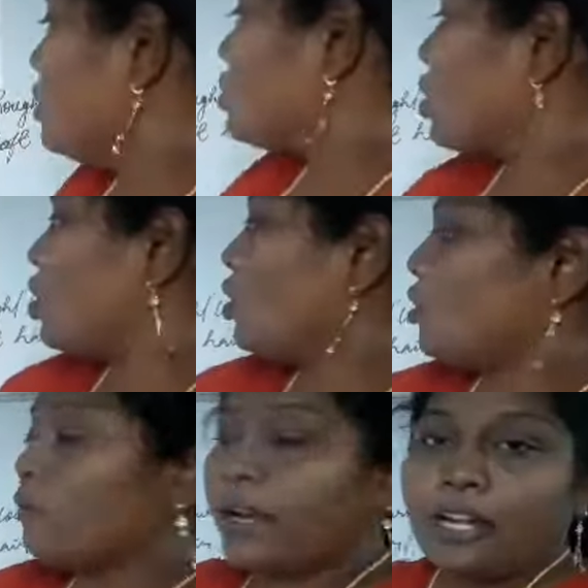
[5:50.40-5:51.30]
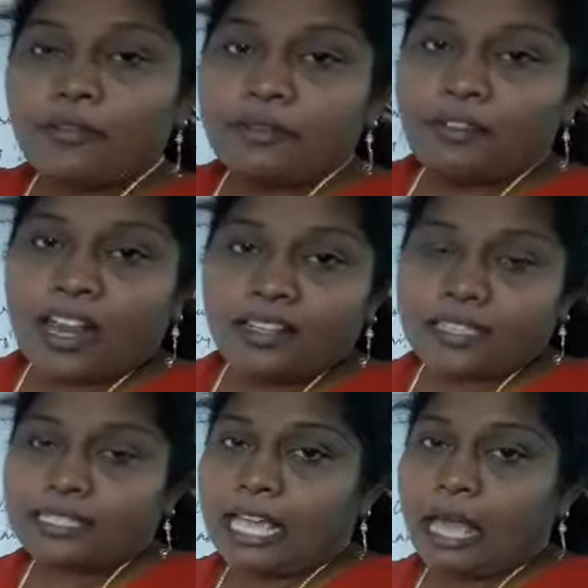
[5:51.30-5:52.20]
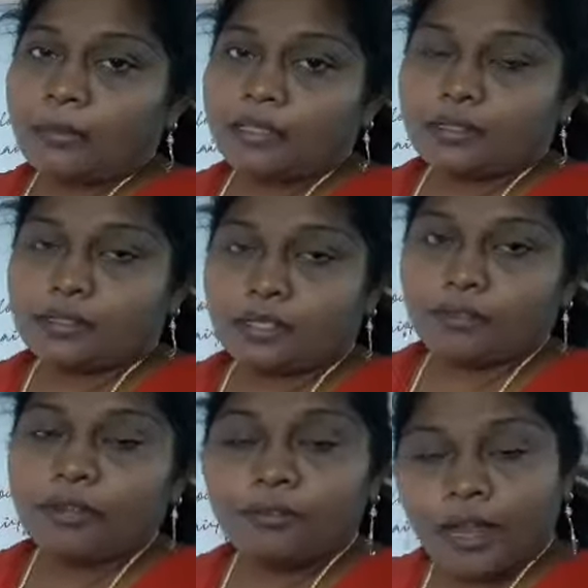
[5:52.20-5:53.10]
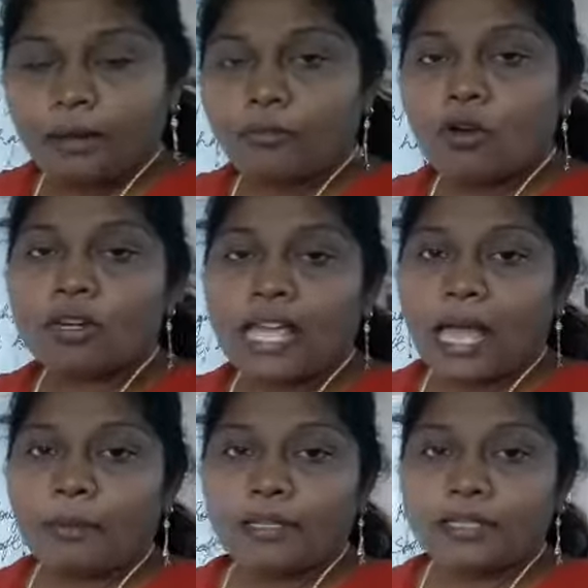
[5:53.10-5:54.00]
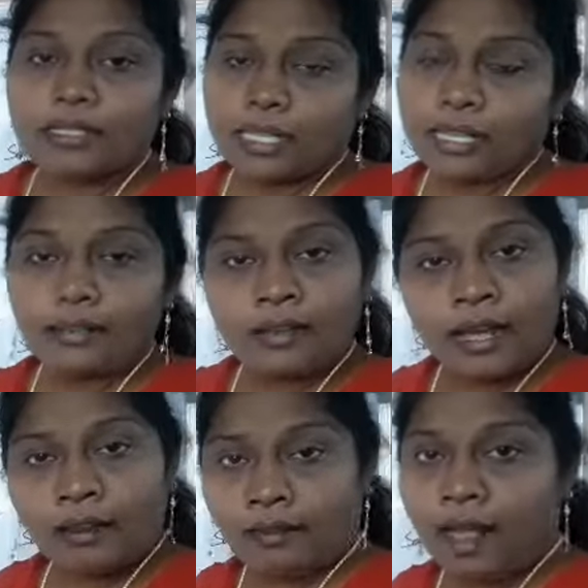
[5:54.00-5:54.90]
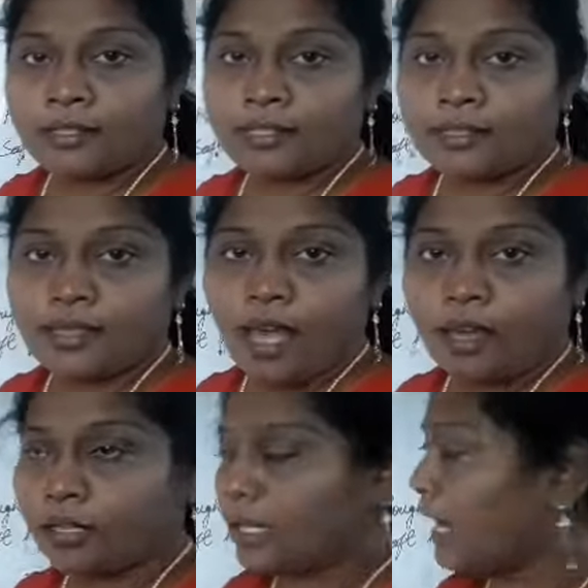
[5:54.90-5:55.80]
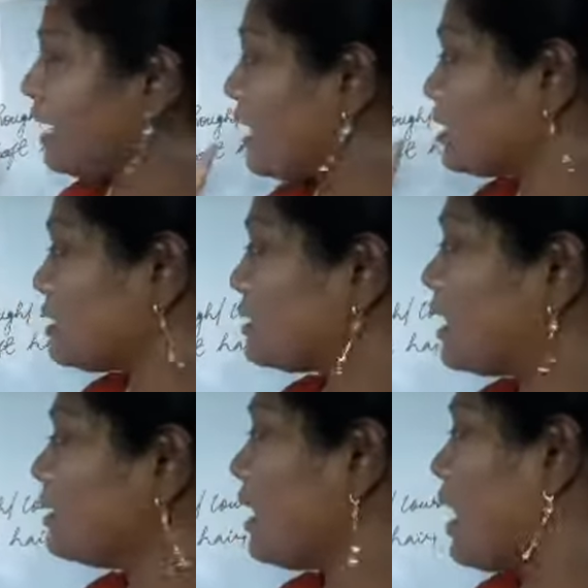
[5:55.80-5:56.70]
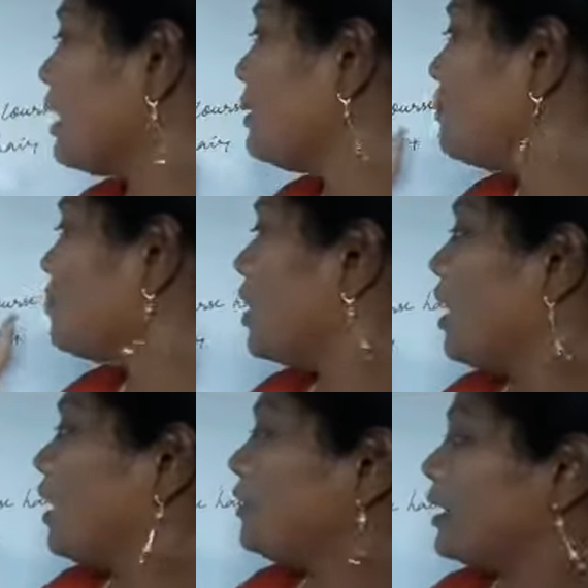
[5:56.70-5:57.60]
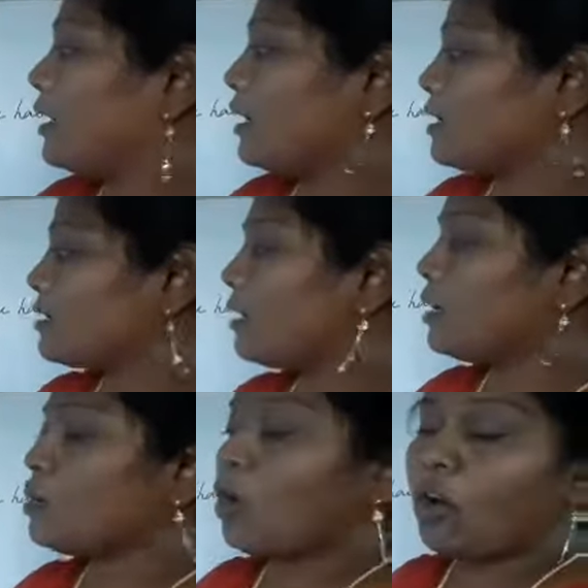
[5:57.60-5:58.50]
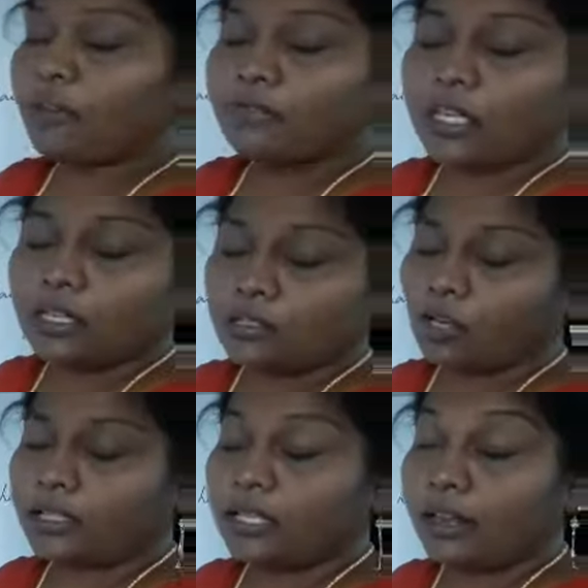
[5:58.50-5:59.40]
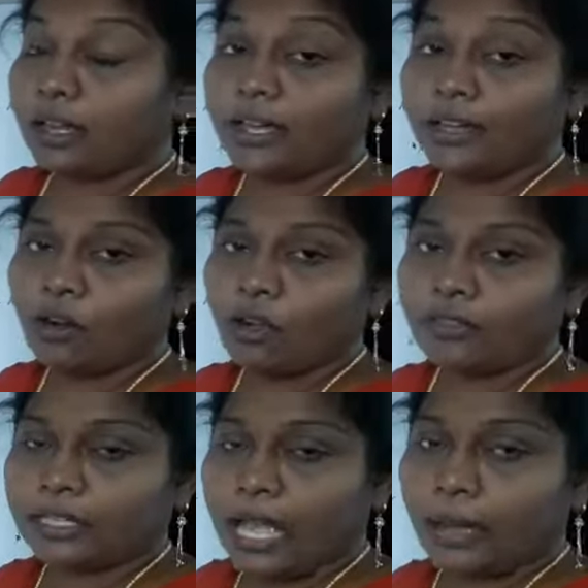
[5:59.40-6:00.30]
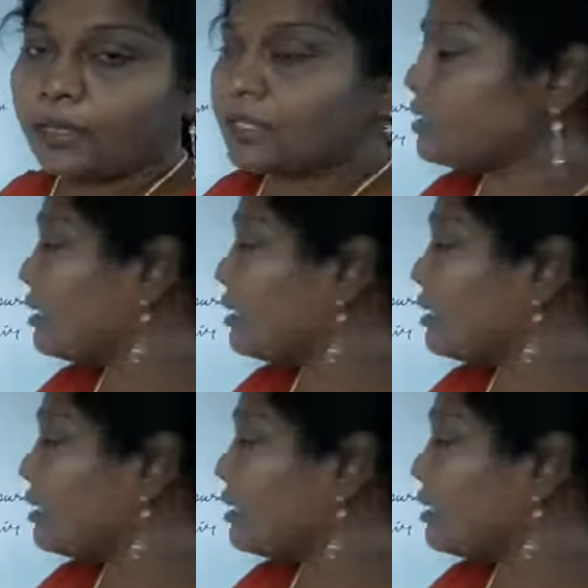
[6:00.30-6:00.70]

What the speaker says: So, where do we find these camels? We find more camels in Rajasthan. And I said that the the hair of the camels